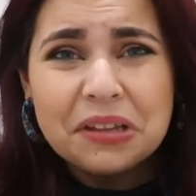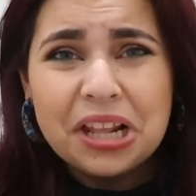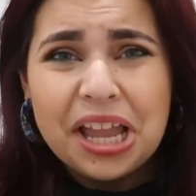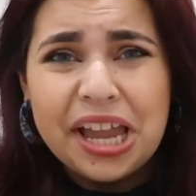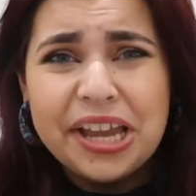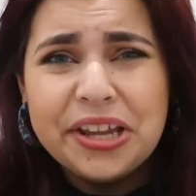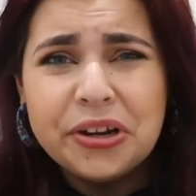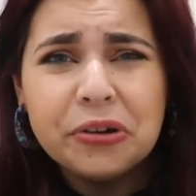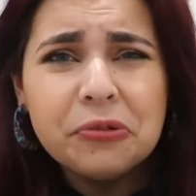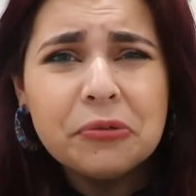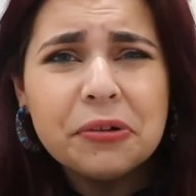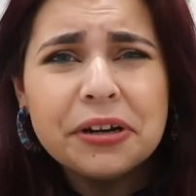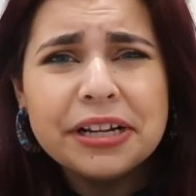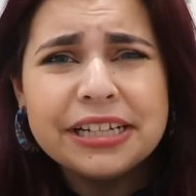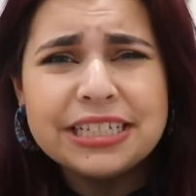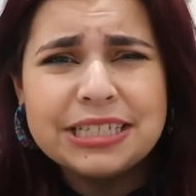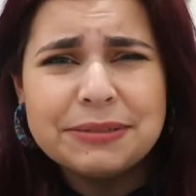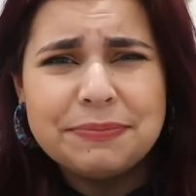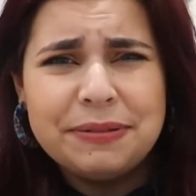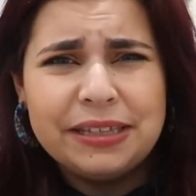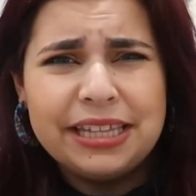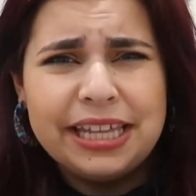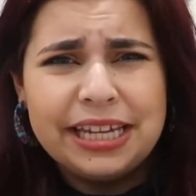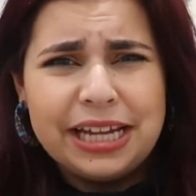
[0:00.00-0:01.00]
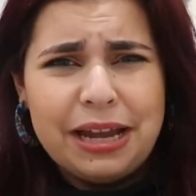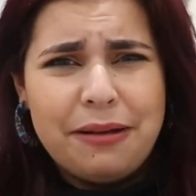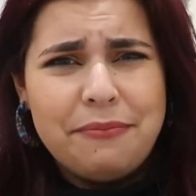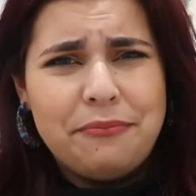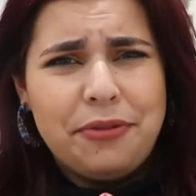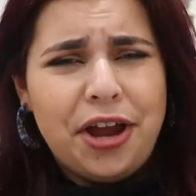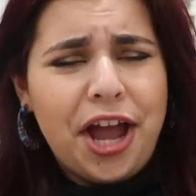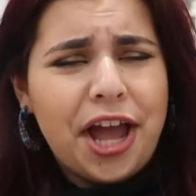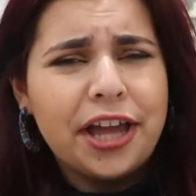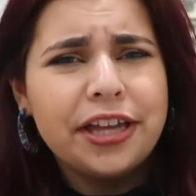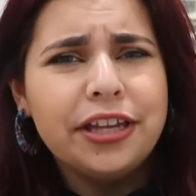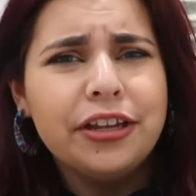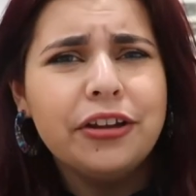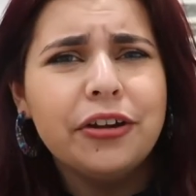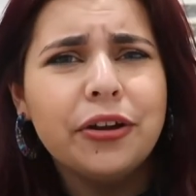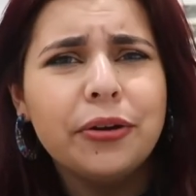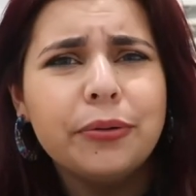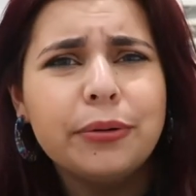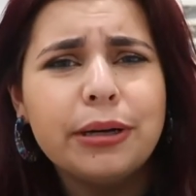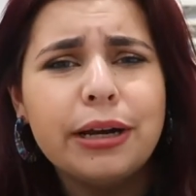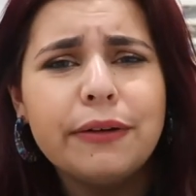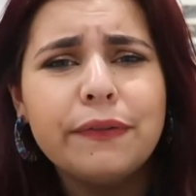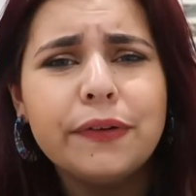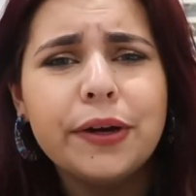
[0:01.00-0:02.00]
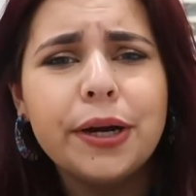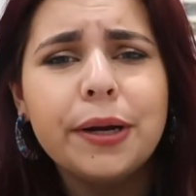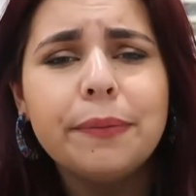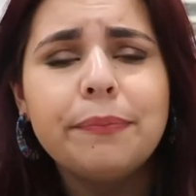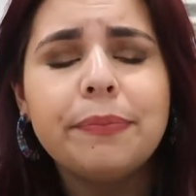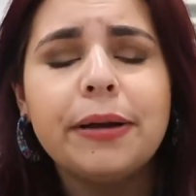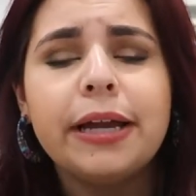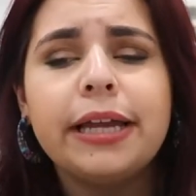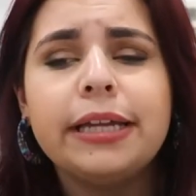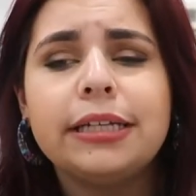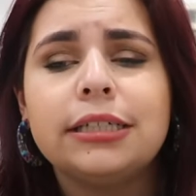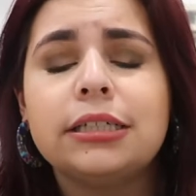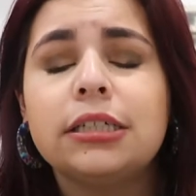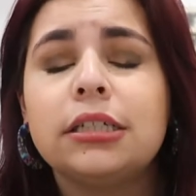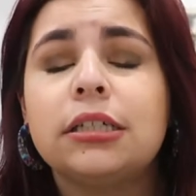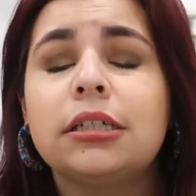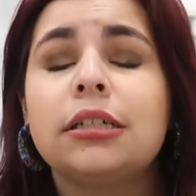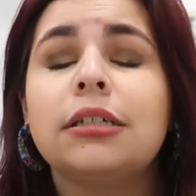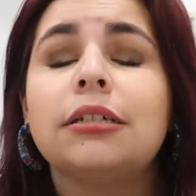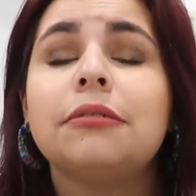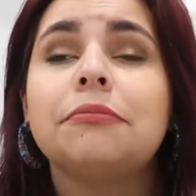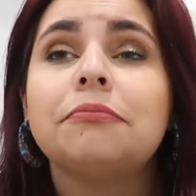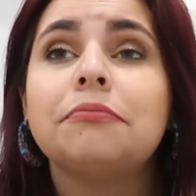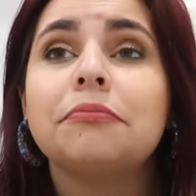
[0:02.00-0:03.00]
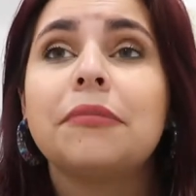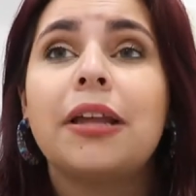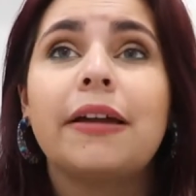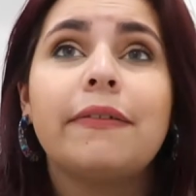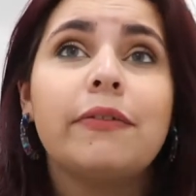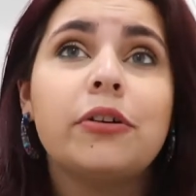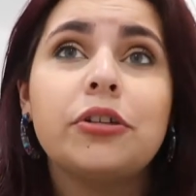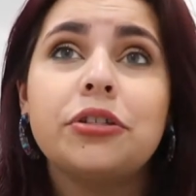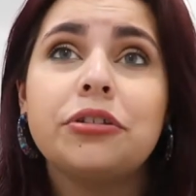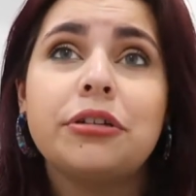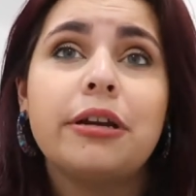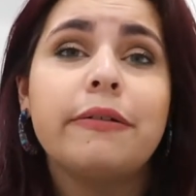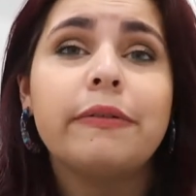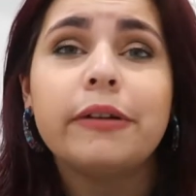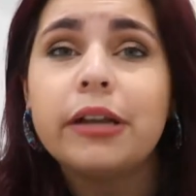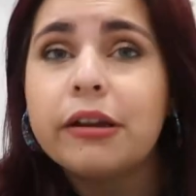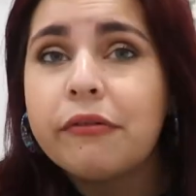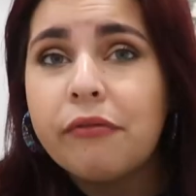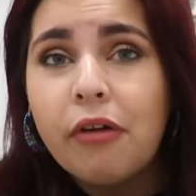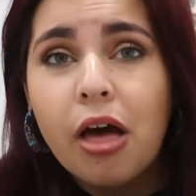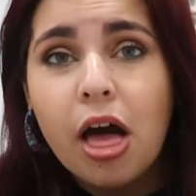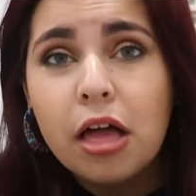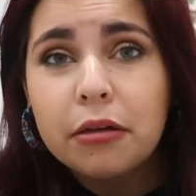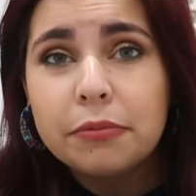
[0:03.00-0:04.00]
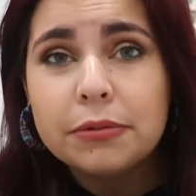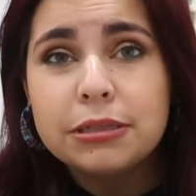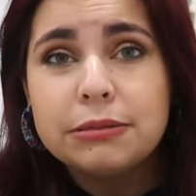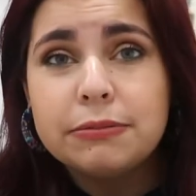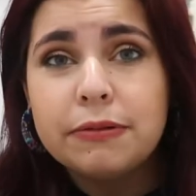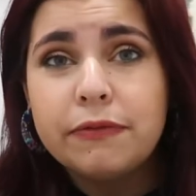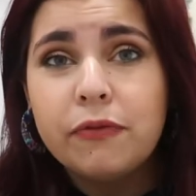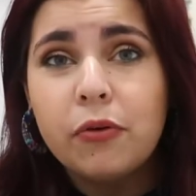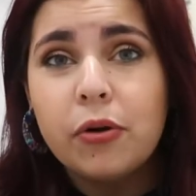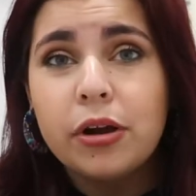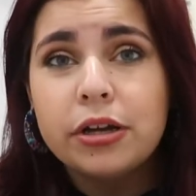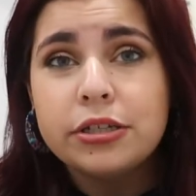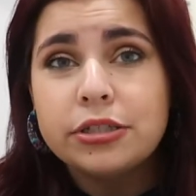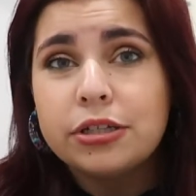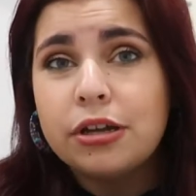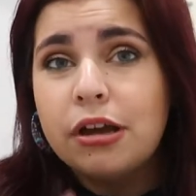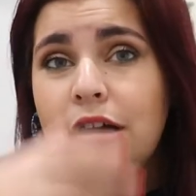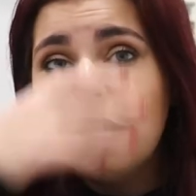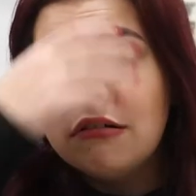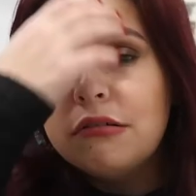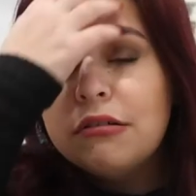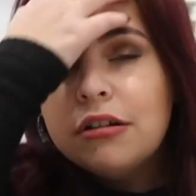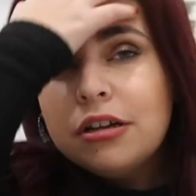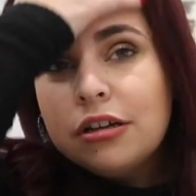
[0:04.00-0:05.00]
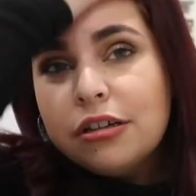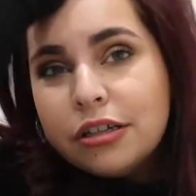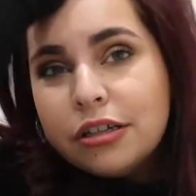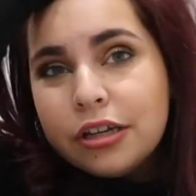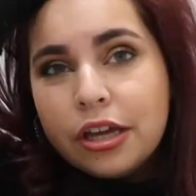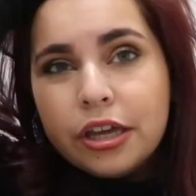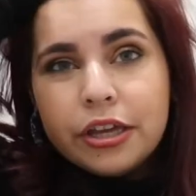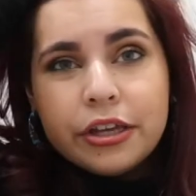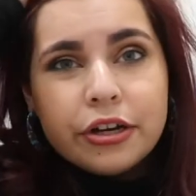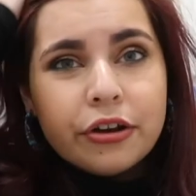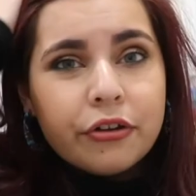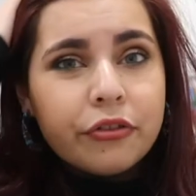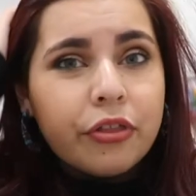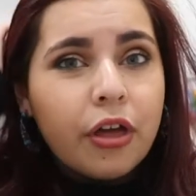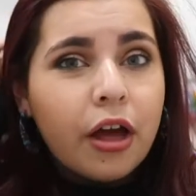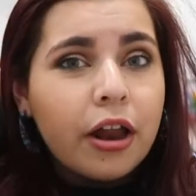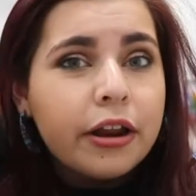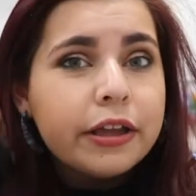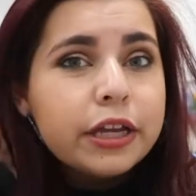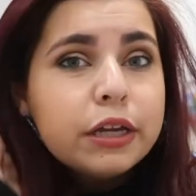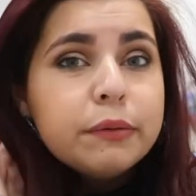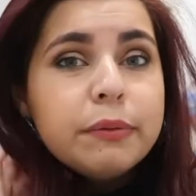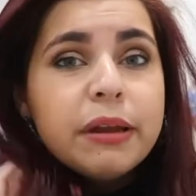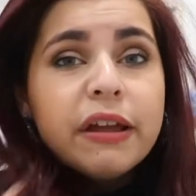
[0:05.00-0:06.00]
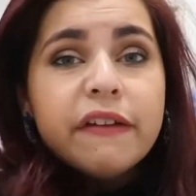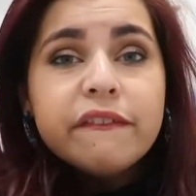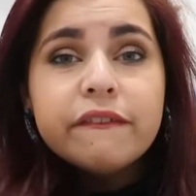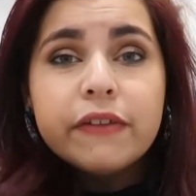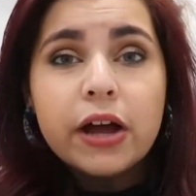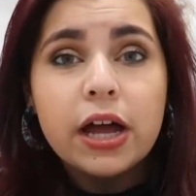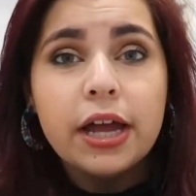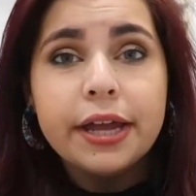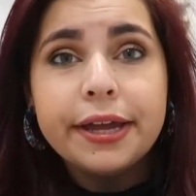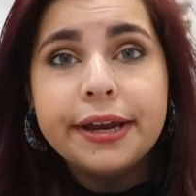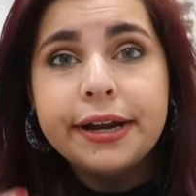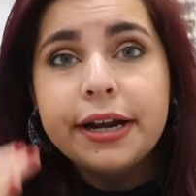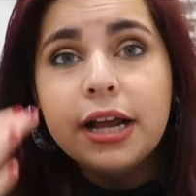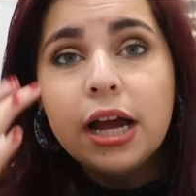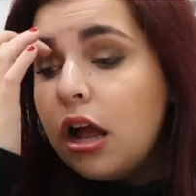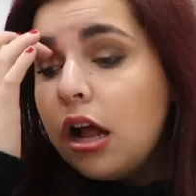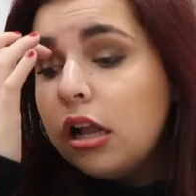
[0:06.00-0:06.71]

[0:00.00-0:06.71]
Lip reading: don't want it to be like I'm bragging or whatever, but I've also never done Vlogmas before, so, you know, thought it could be fun.